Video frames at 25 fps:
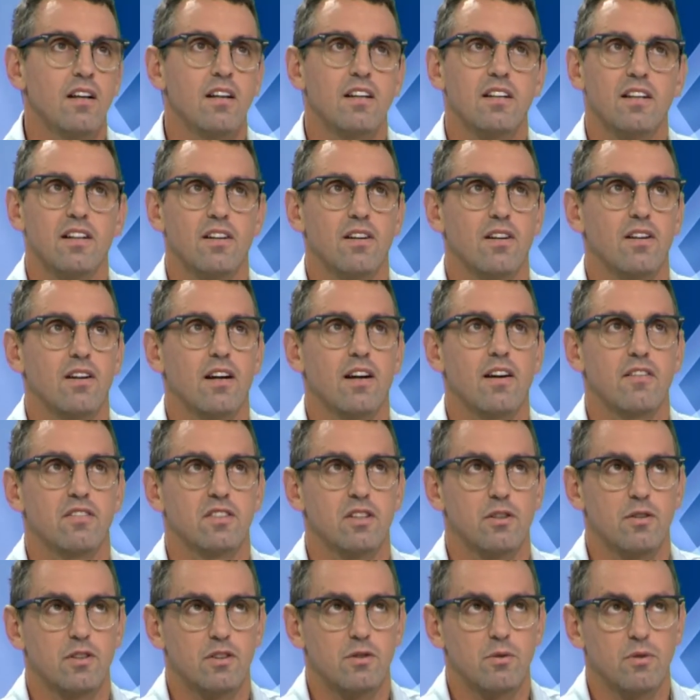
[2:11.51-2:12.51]
you know, I have
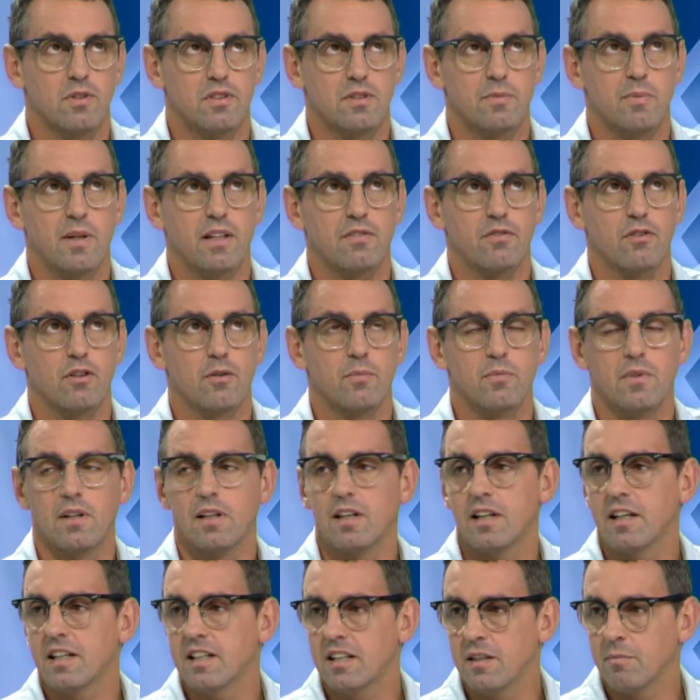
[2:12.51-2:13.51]
so much respect for him
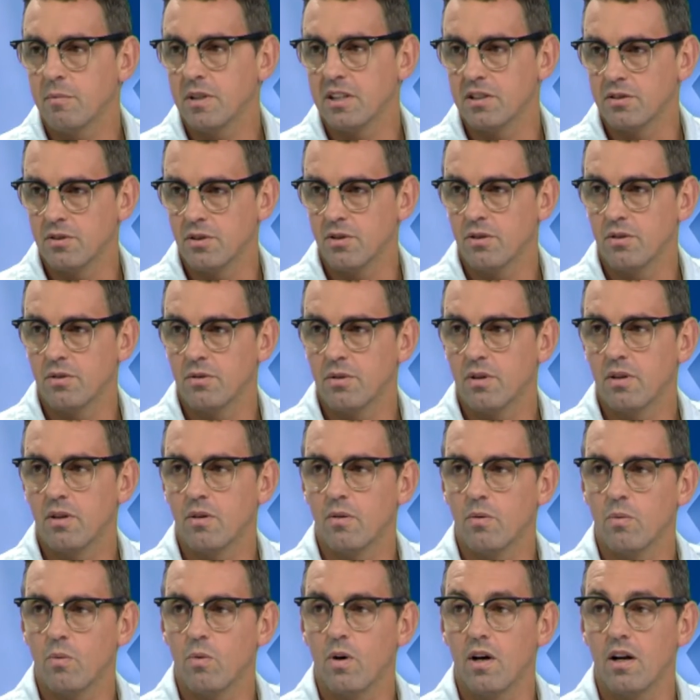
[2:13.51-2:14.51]
letting me do
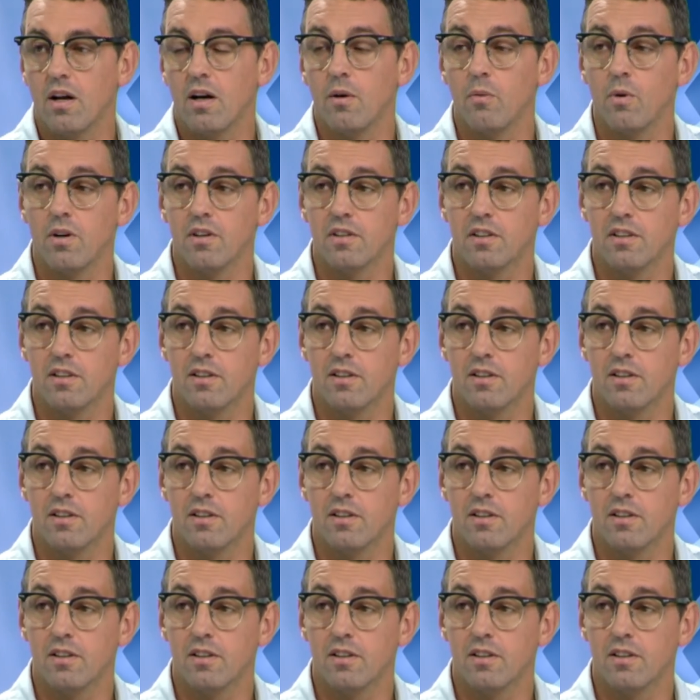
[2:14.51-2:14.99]
what I wanted